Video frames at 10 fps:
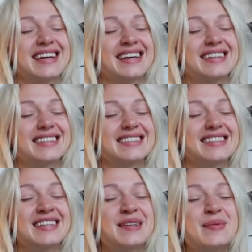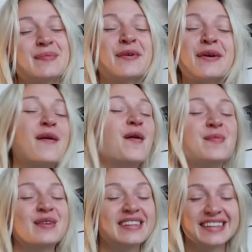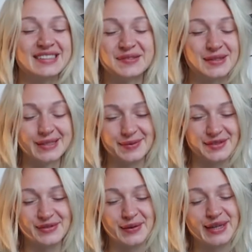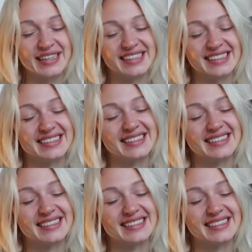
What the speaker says: that's a little bit more open than it was before,